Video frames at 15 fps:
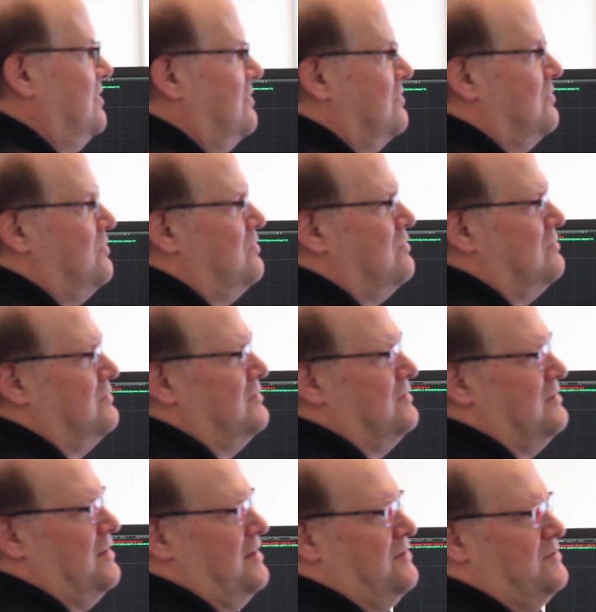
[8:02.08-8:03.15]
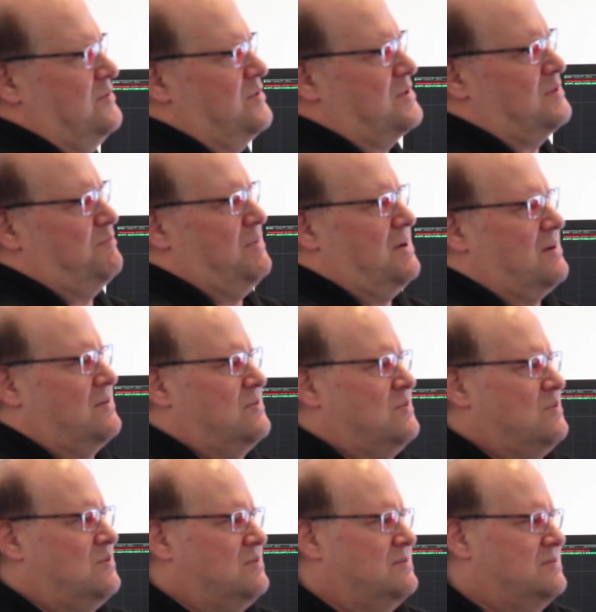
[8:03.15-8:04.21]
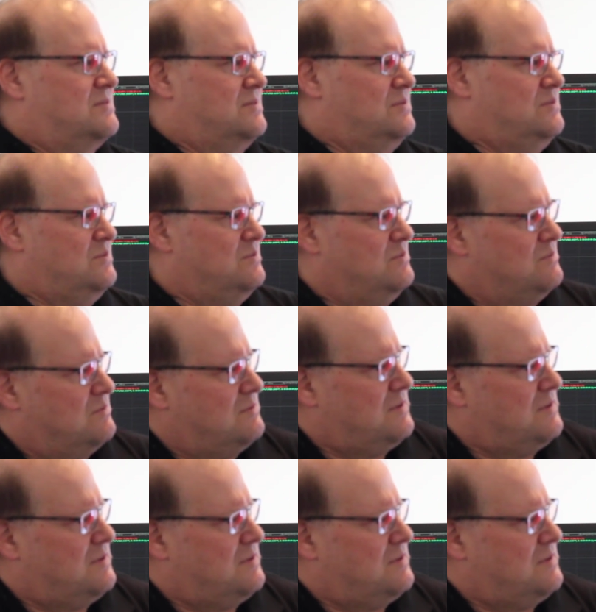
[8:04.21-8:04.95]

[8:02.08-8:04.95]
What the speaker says: in gold. I do expect gold to